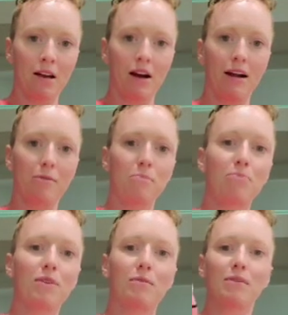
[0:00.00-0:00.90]
All right,
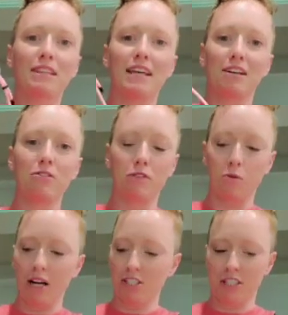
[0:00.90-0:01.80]
but thank you for
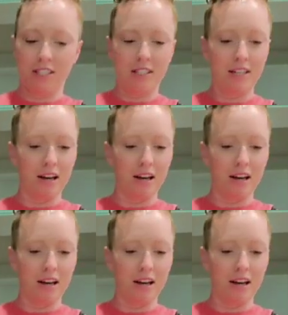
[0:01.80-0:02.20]
watching.